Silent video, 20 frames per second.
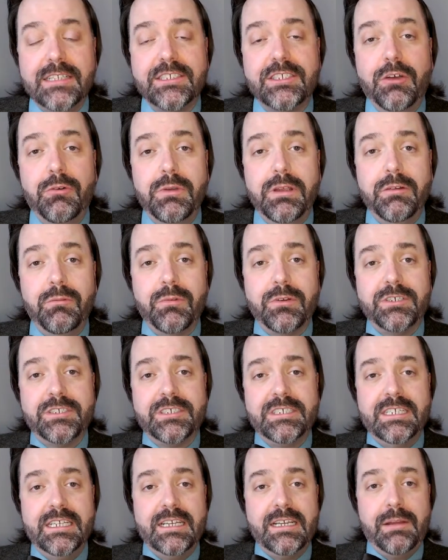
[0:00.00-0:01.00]
so we're
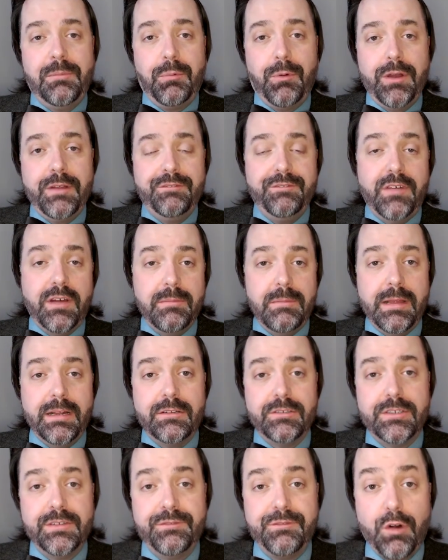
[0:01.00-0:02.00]
seeing a pretty
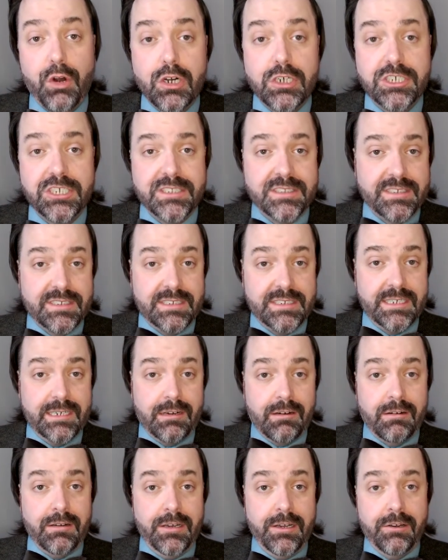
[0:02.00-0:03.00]
fundamental divergence
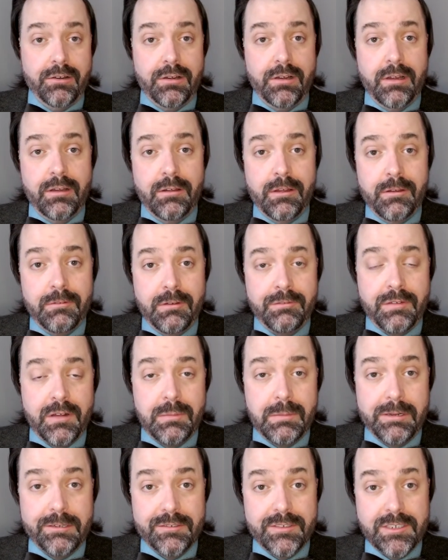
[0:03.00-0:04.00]
here, a
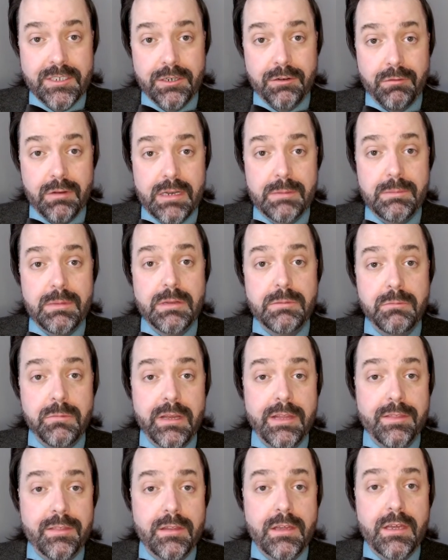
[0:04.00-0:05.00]
fundamental disagreement with